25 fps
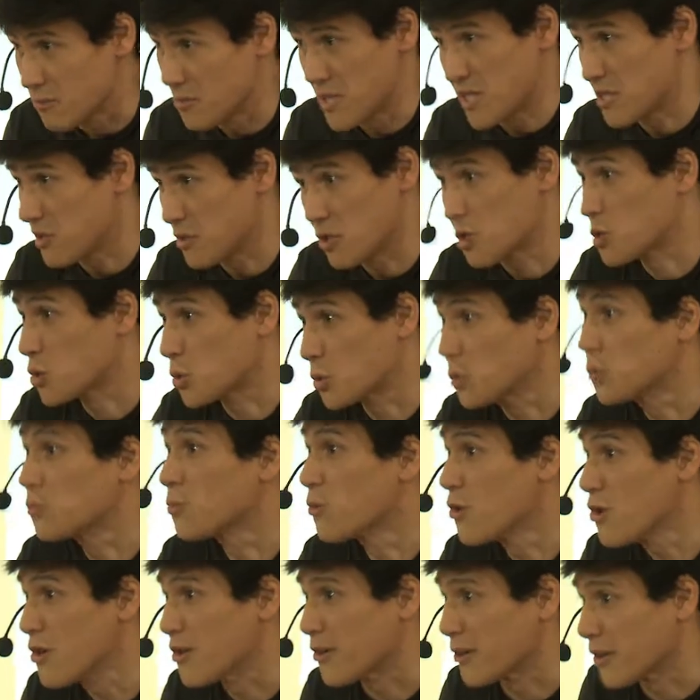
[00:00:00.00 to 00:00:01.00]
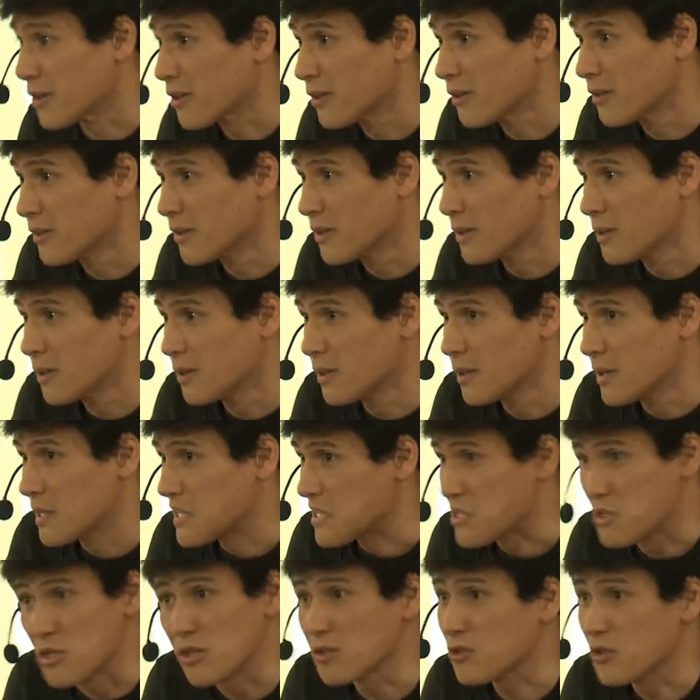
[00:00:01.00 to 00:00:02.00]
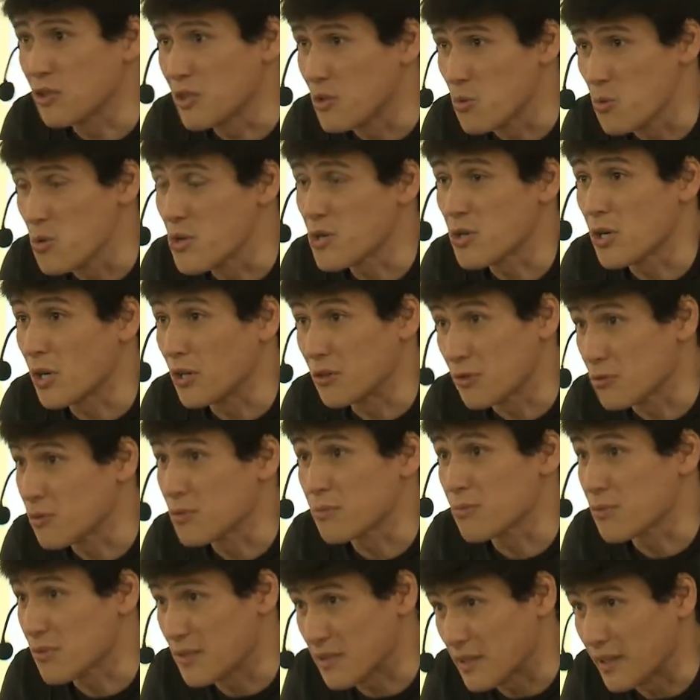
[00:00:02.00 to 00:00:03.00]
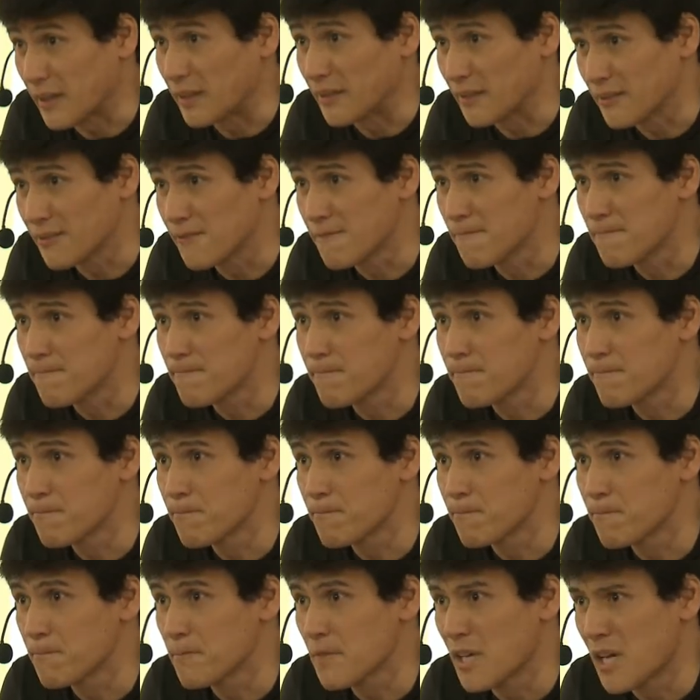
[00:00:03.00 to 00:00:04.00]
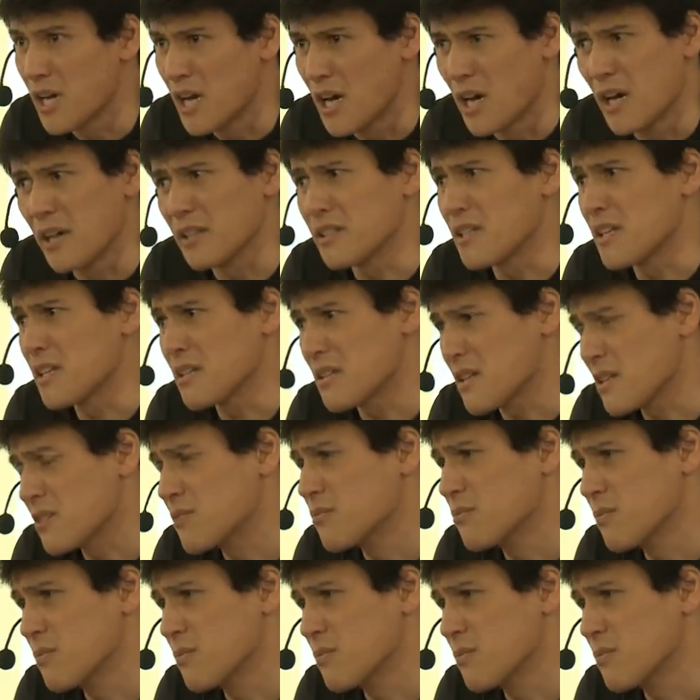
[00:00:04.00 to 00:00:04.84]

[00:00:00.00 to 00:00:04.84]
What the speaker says: it should work. It's not going to work 100%. And it's